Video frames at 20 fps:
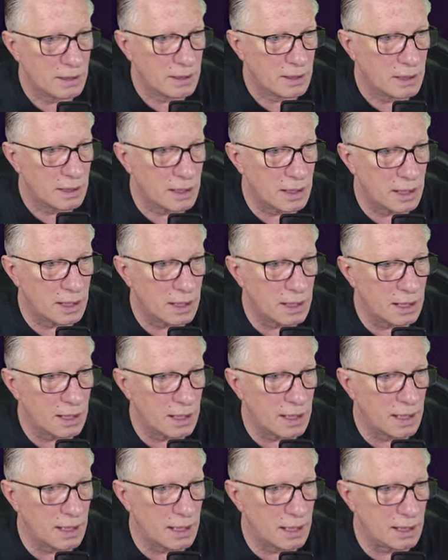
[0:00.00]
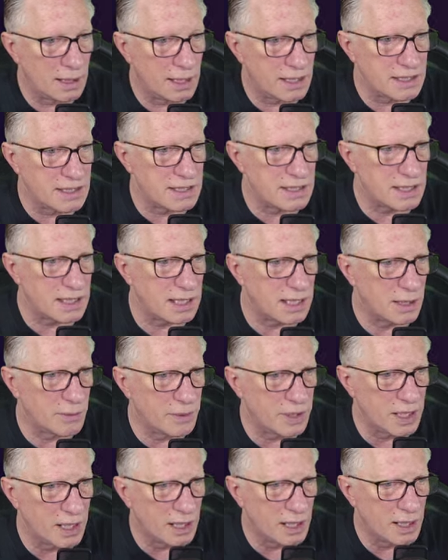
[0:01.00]
Let's see, here
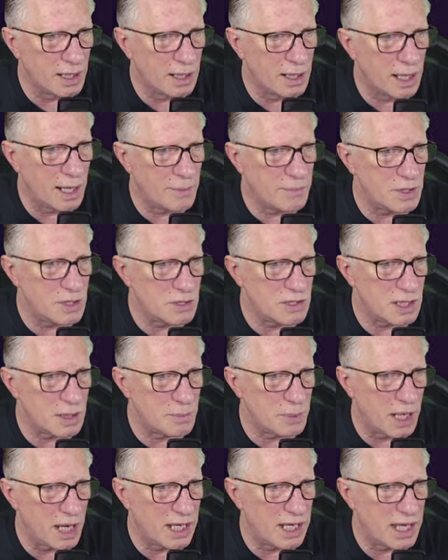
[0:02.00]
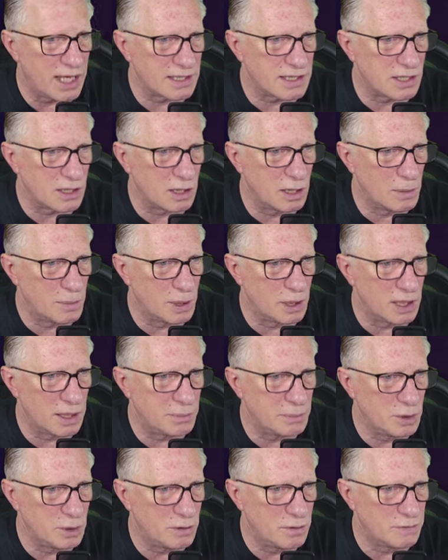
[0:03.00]
we are. I'm using Binance Global and
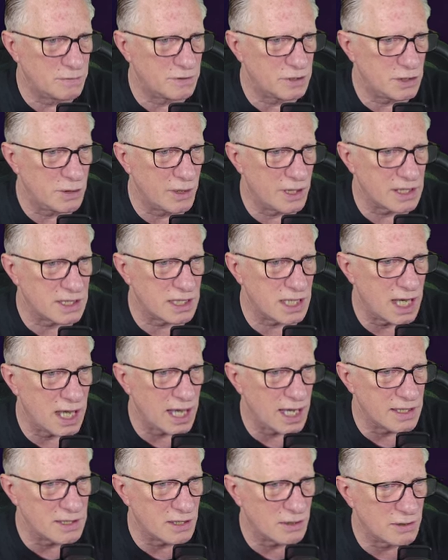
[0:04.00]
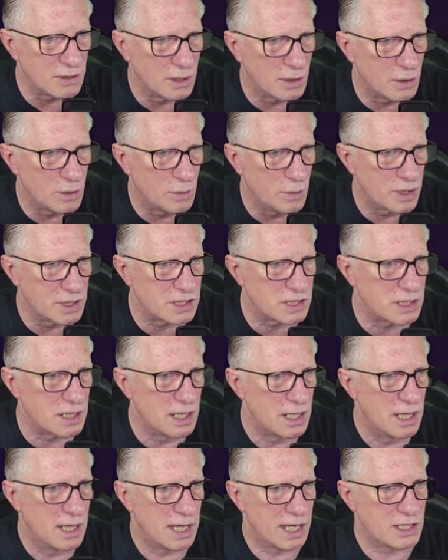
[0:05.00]
moved USA. I don't know which
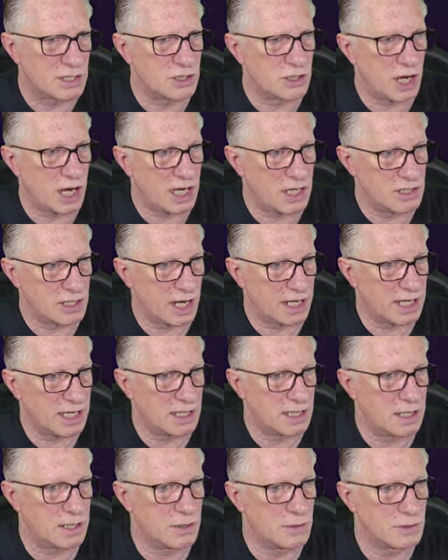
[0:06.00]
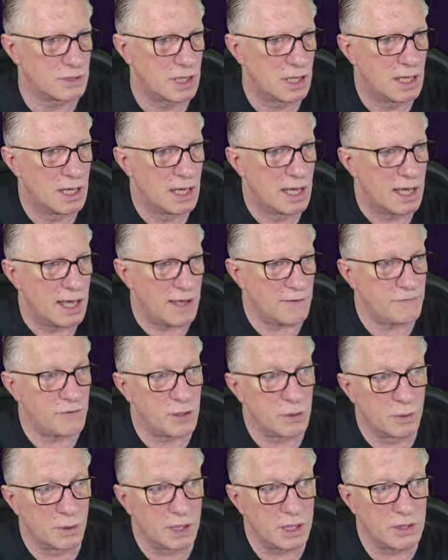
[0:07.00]
exchange I can use. If
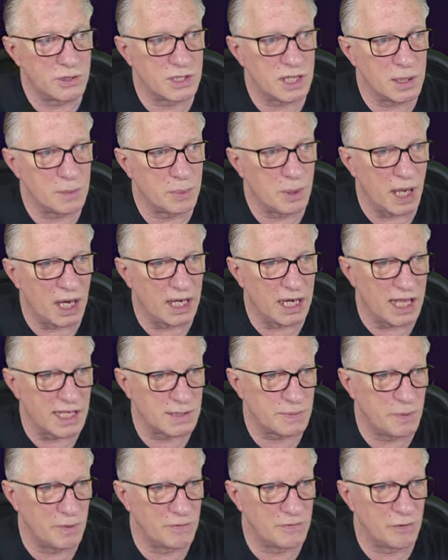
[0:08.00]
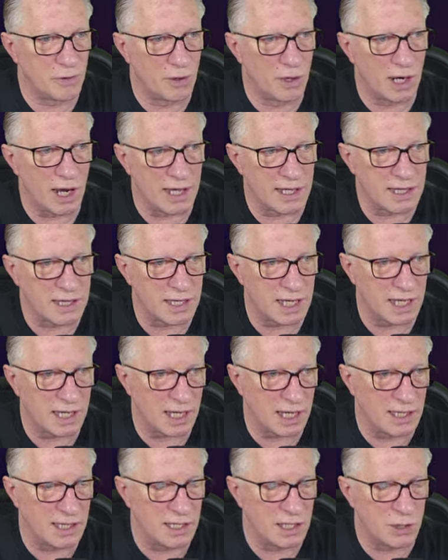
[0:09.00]
you were using Binance before, I think
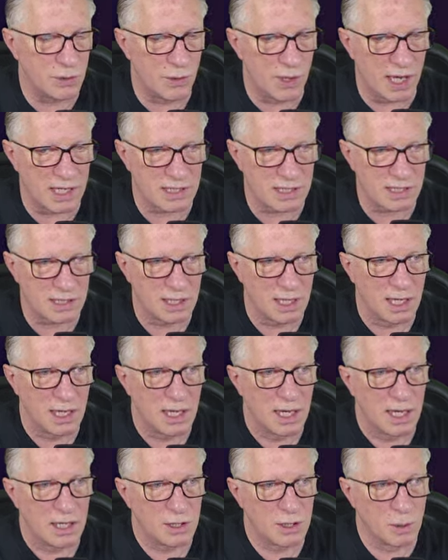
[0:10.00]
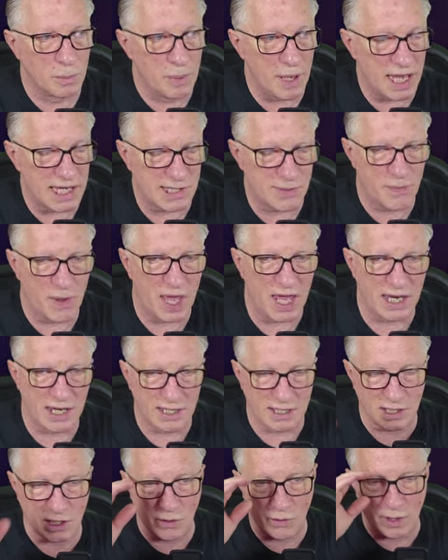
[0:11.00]
in the US, your best bet
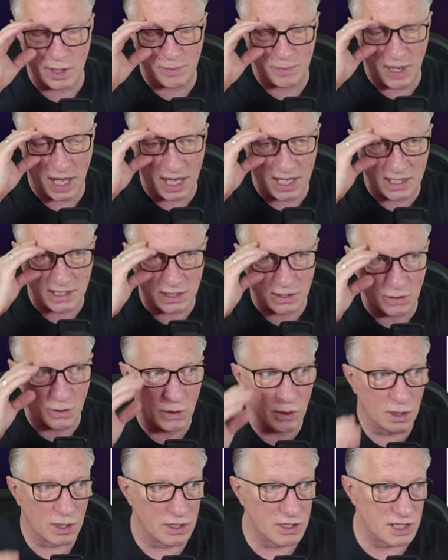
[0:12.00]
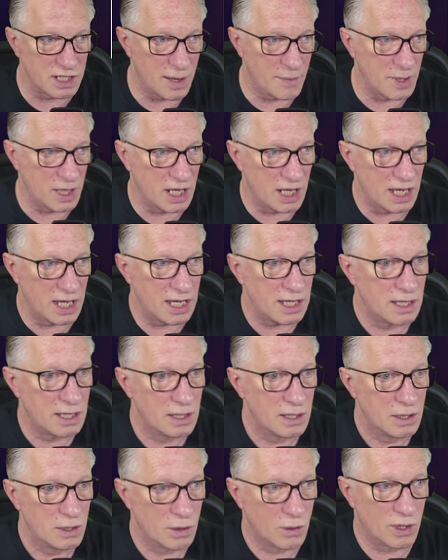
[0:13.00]
is Coinbase or Gemini
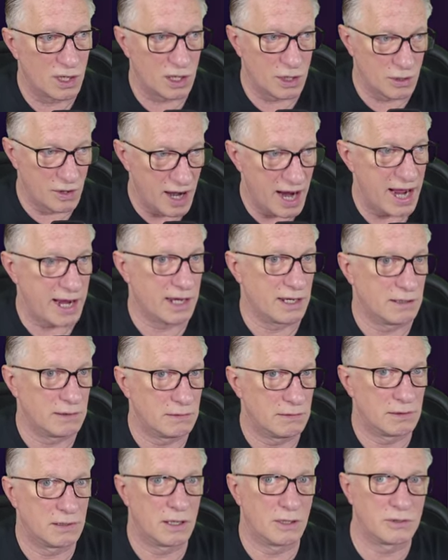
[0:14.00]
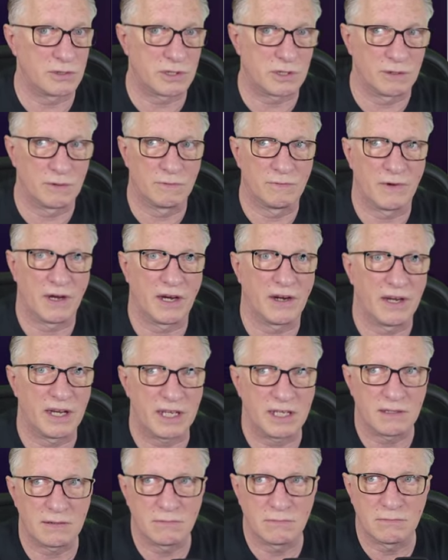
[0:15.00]
or Kraken. Those are
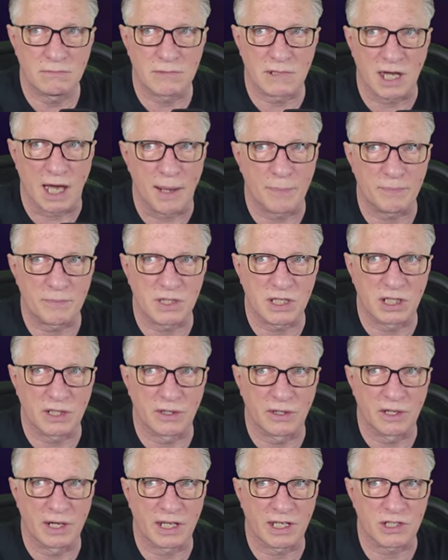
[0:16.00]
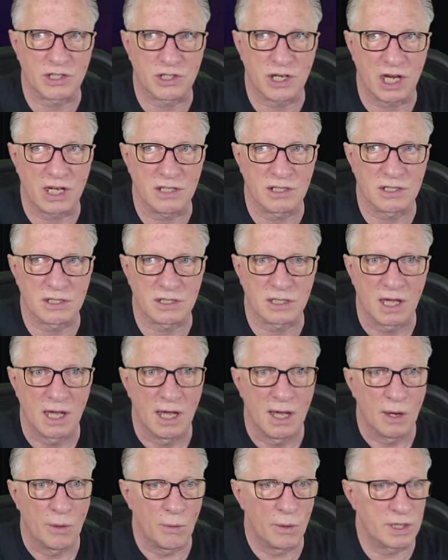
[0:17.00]
very top tier exchanges,
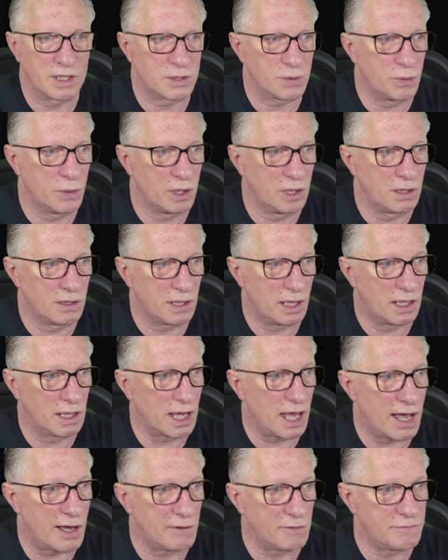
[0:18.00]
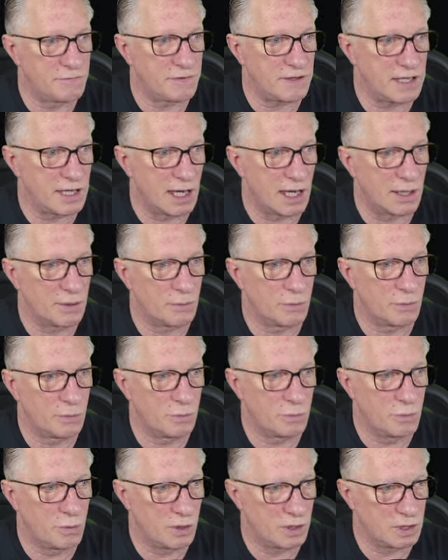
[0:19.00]
which will allow fiat
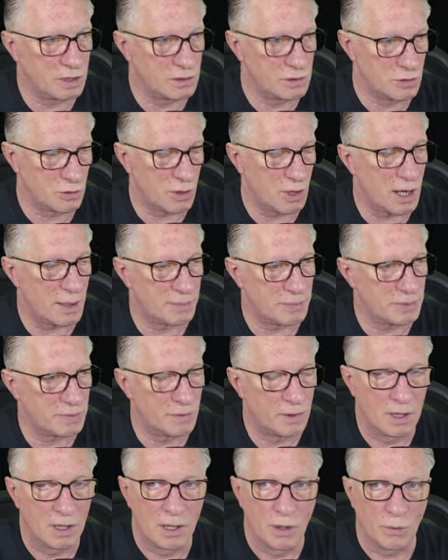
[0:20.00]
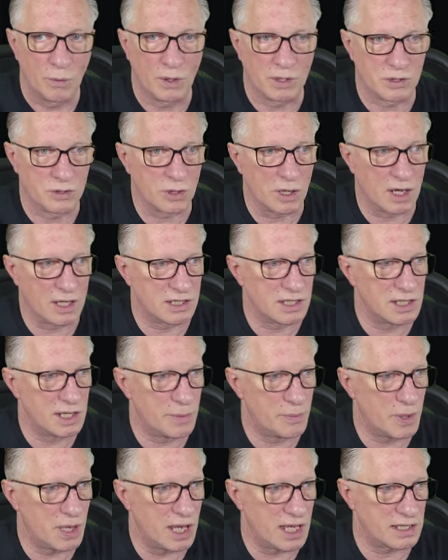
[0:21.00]
withdrawals and
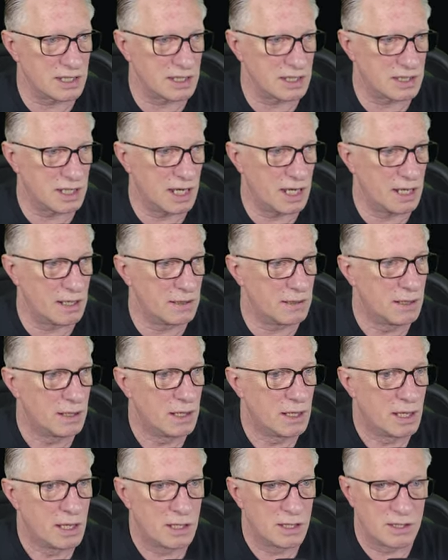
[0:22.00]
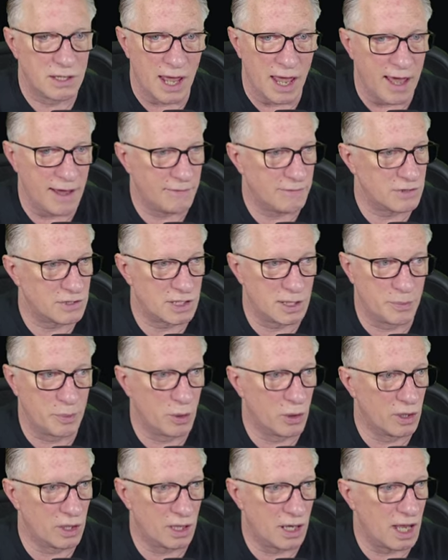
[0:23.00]
deposits and have
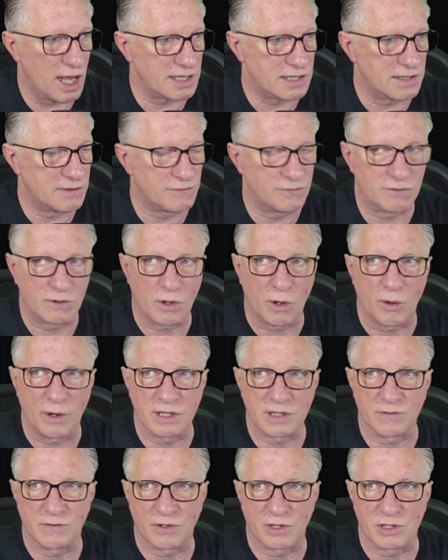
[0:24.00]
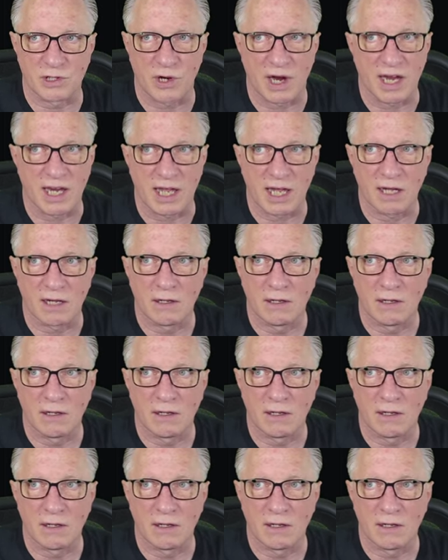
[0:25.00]
support lots of coins for trading,